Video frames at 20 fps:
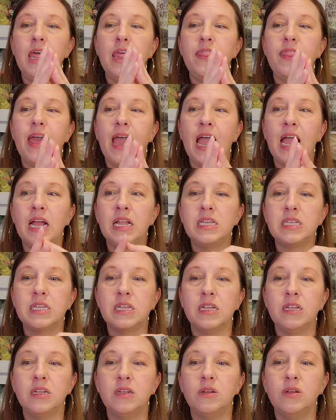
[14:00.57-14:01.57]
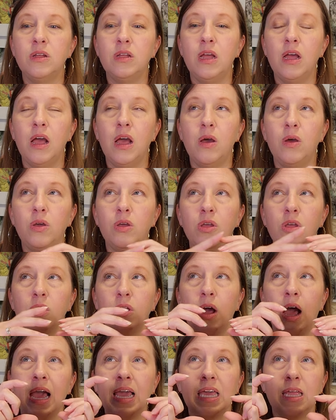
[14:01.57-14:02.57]
that
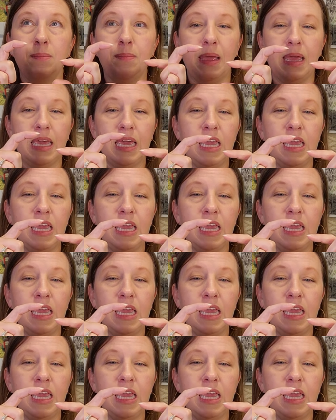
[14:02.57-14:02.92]
I could make